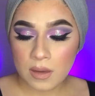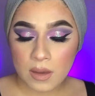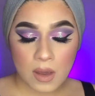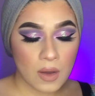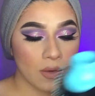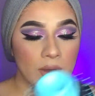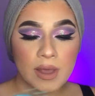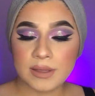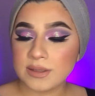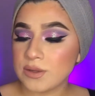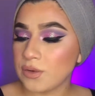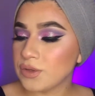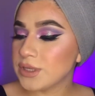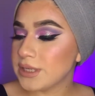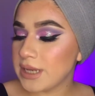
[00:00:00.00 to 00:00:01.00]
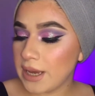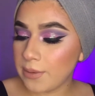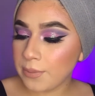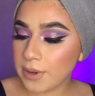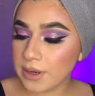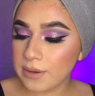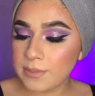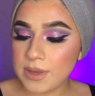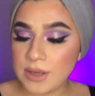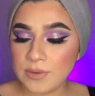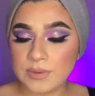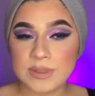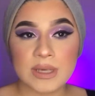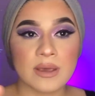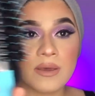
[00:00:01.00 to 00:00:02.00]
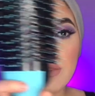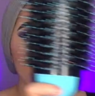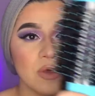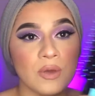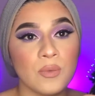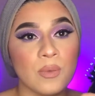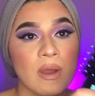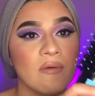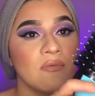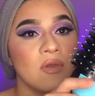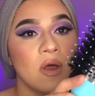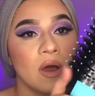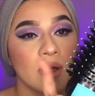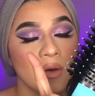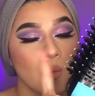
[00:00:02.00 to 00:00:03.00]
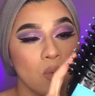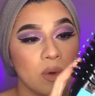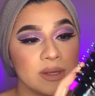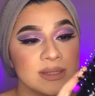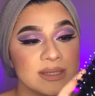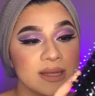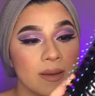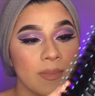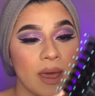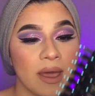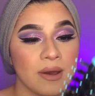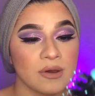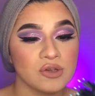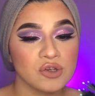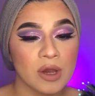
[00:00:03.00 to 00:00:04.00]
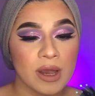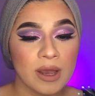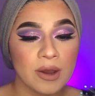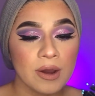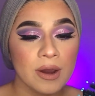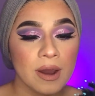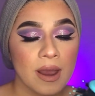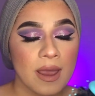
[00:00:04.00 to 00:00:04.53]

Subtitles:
Okay, so today we're going to be using the Revlon one-step hair dryer.